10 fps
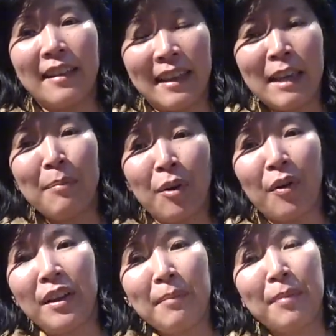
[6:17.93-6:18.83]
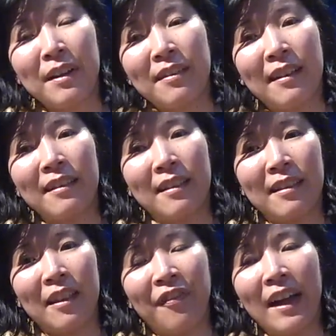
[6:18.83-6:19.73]
they keep going because they
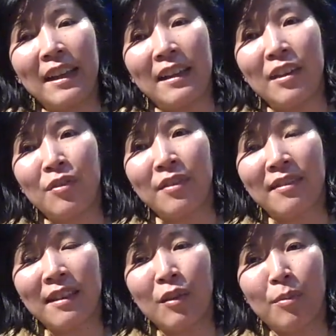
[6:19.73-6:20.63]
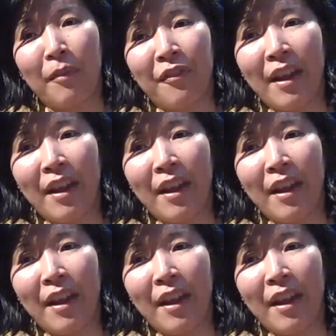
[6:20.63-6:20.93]
find an interesting group of